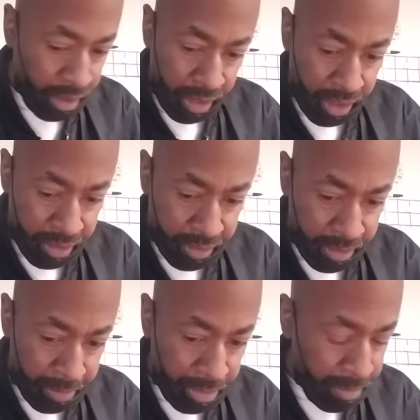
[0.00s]
and
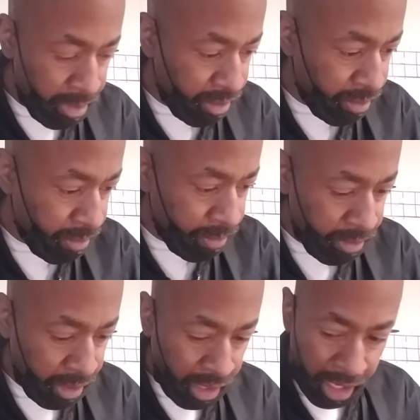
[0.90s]
some pimentos
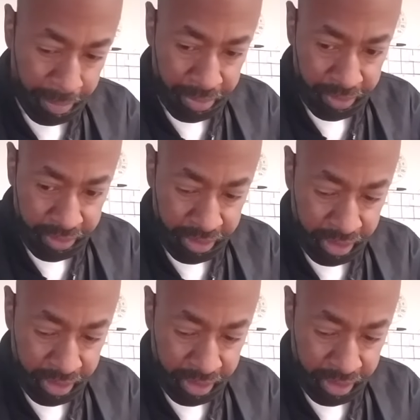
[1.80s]
and capers